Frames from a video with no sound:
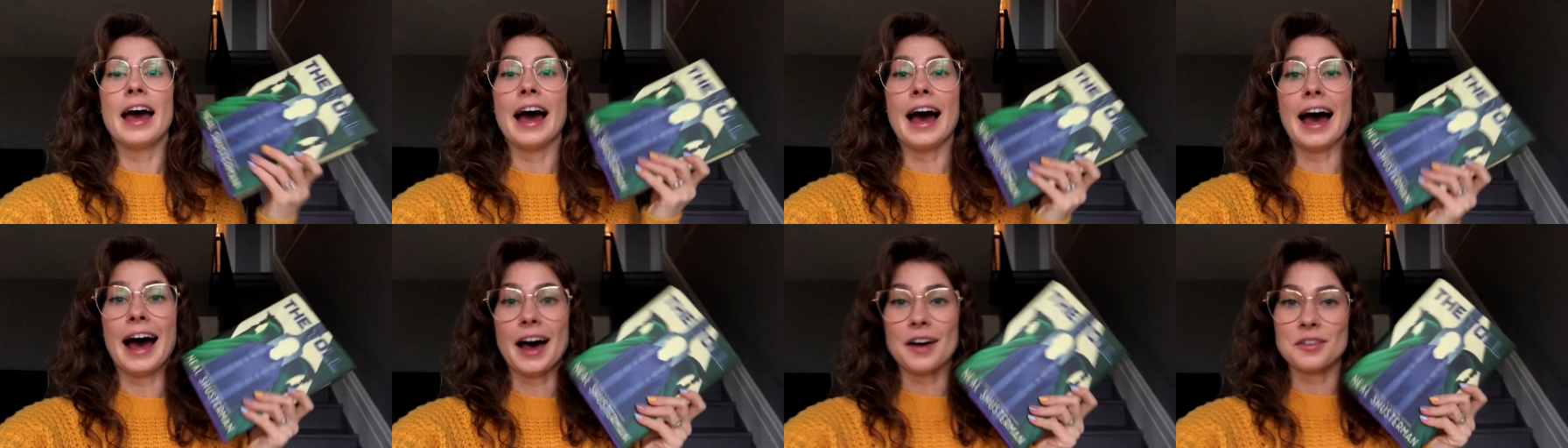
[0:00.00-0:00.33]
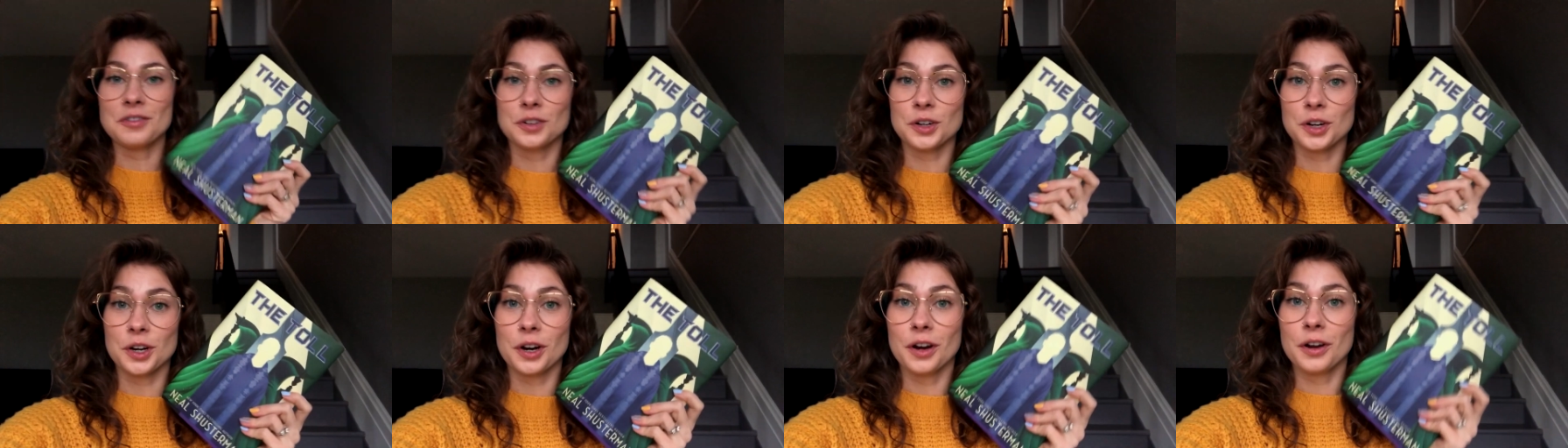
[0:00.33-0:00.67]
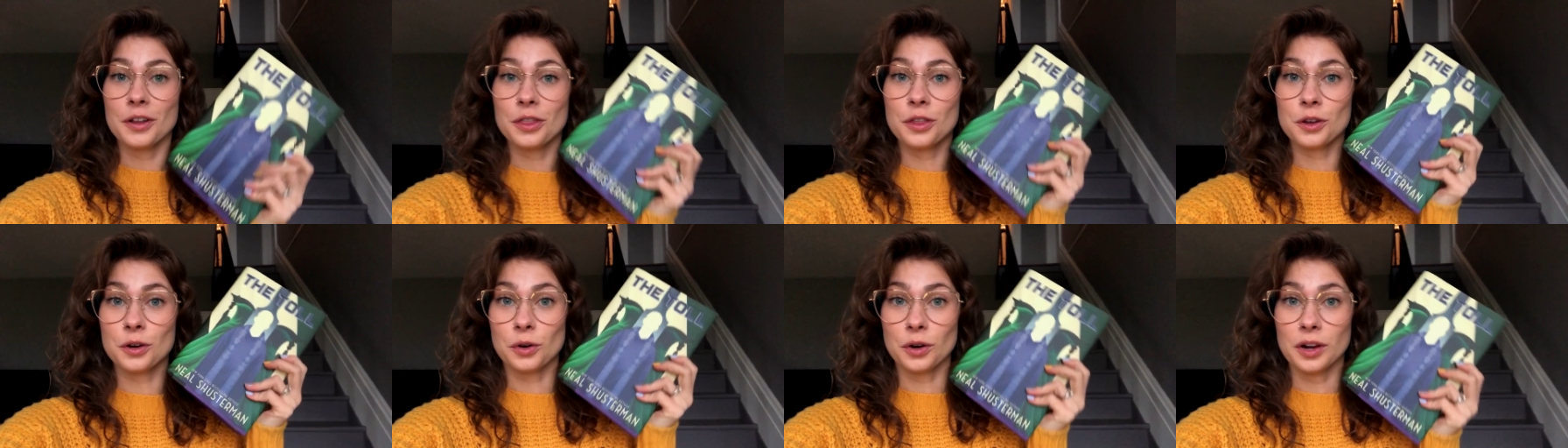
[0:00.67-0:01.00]
after
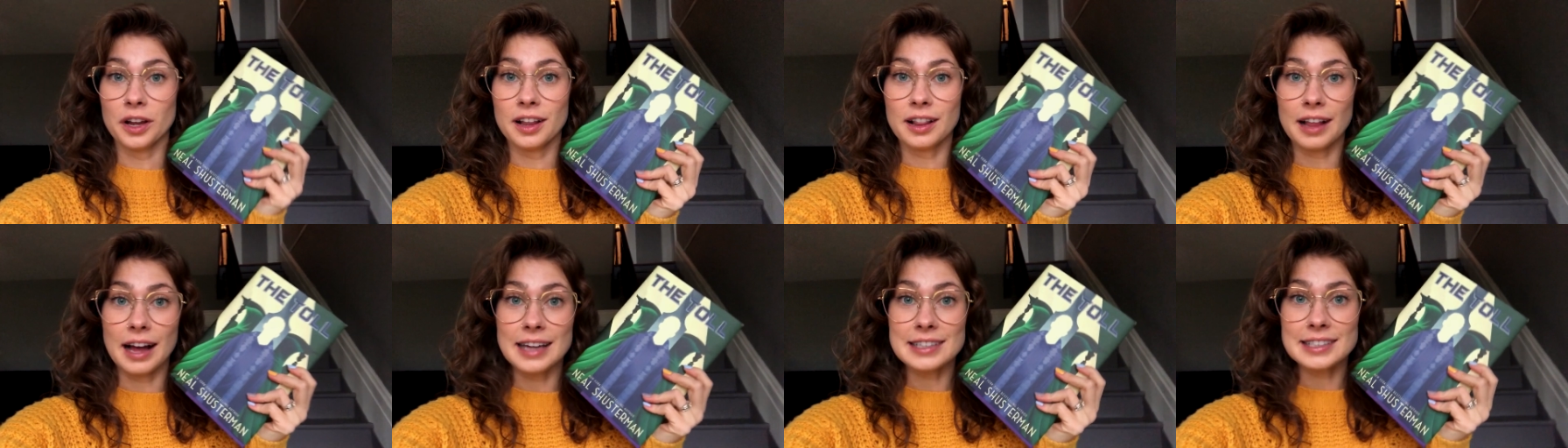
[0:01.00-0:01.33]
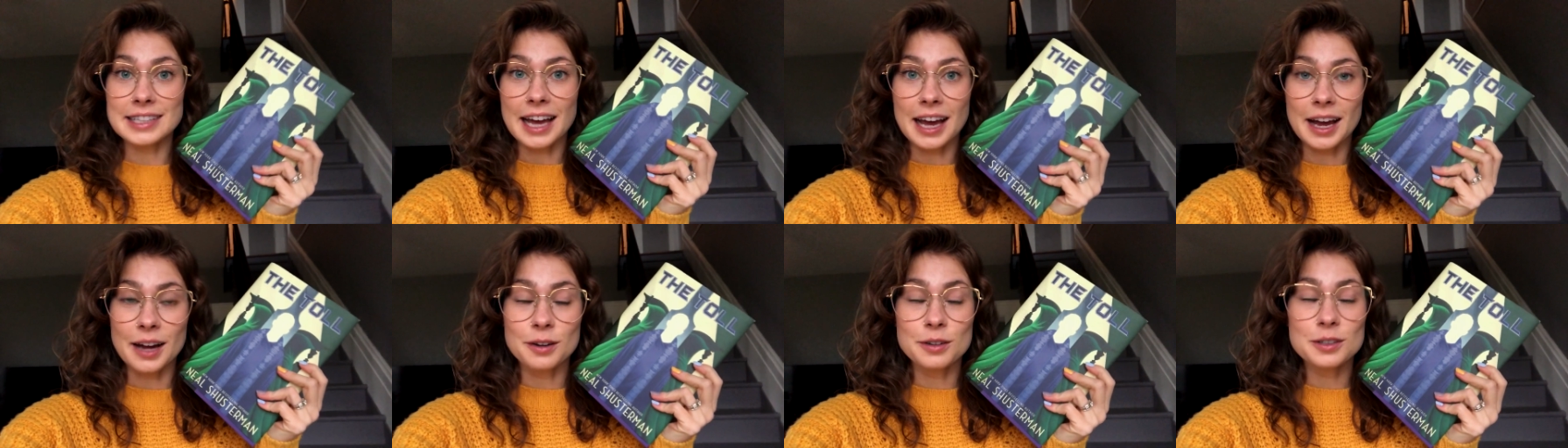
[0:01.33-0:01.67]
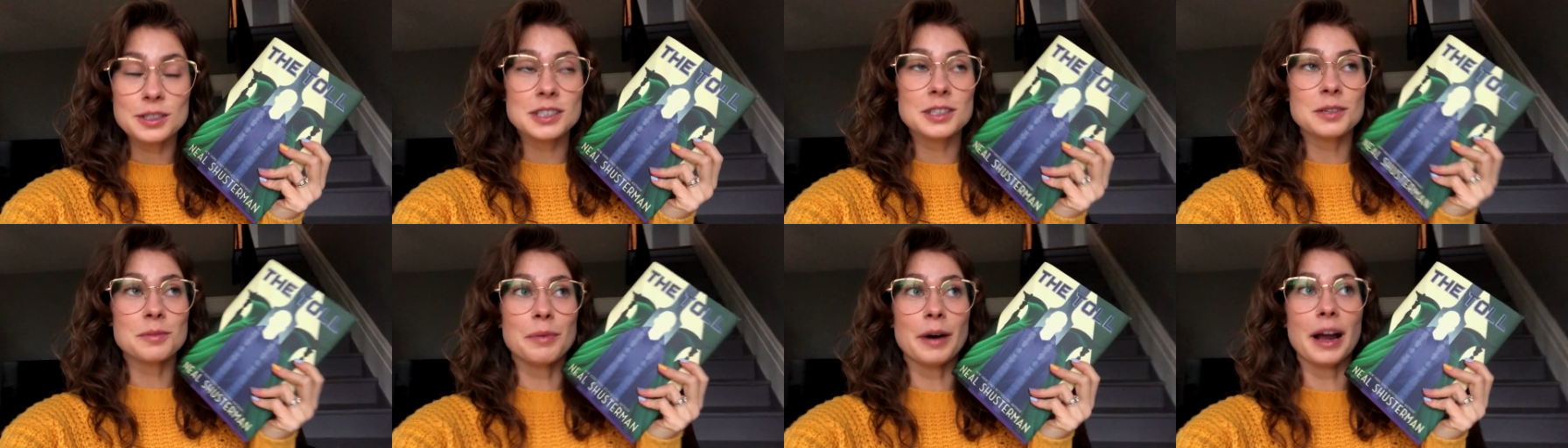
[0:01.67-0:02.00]
the Green Glass
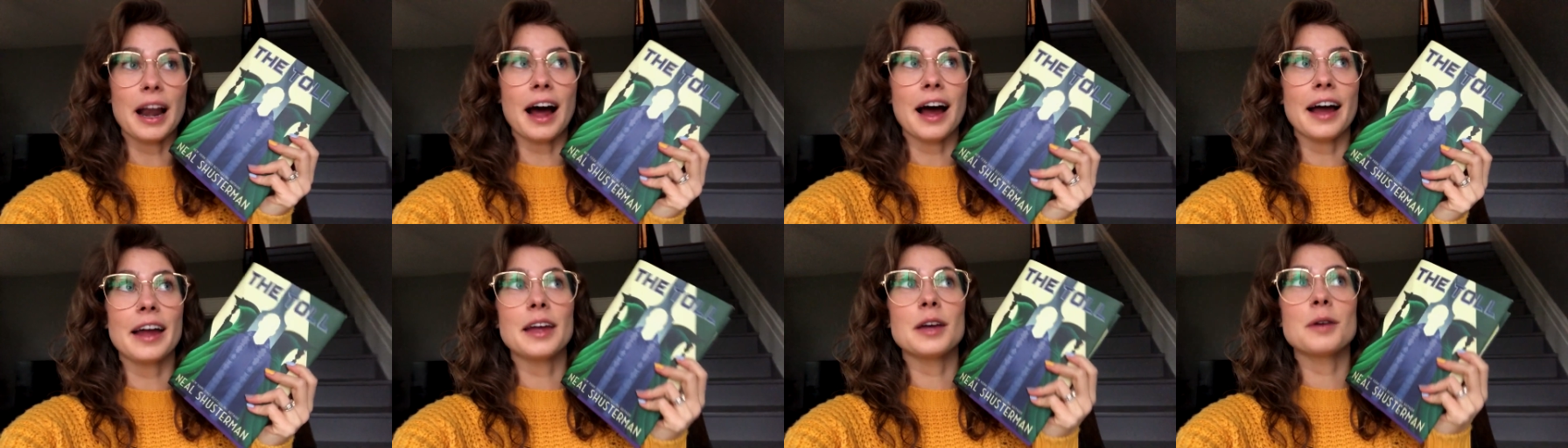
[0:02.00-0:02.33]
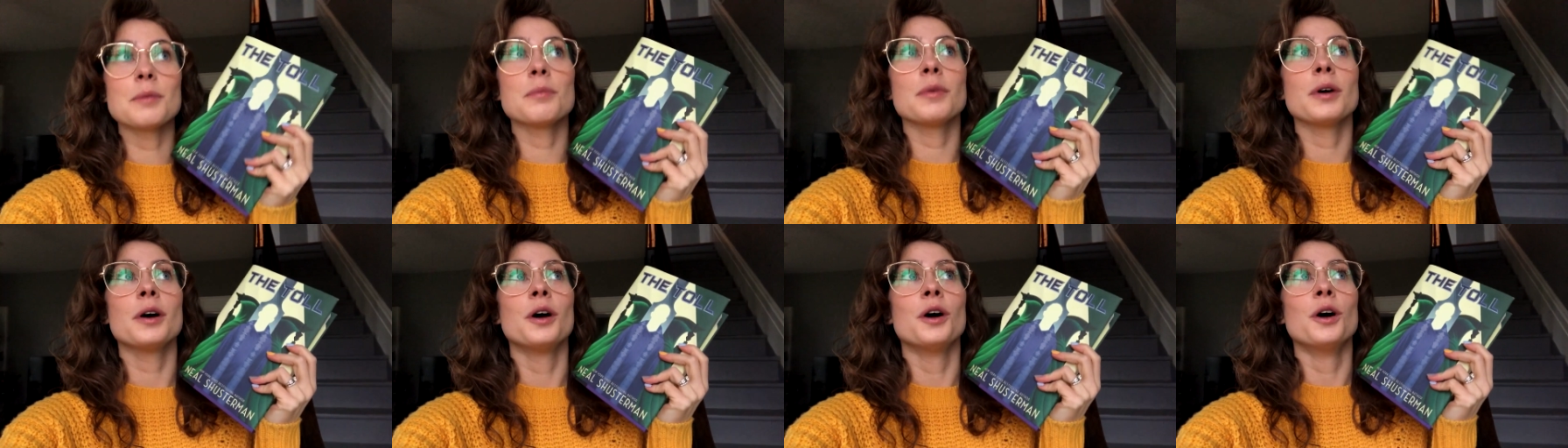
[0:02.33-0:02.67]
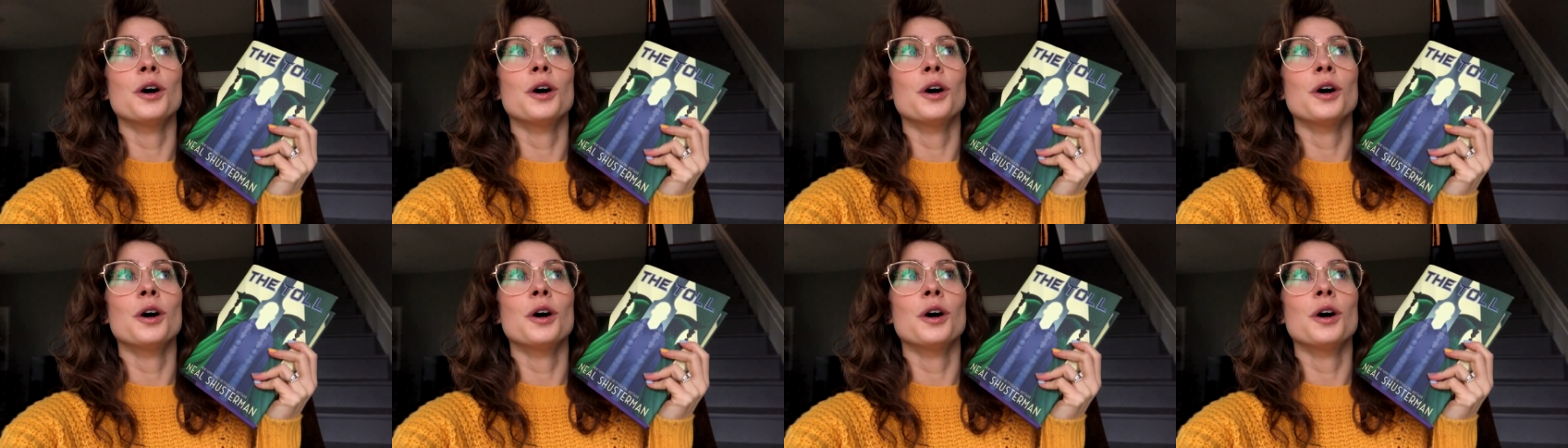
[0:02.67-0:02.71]
House, but I am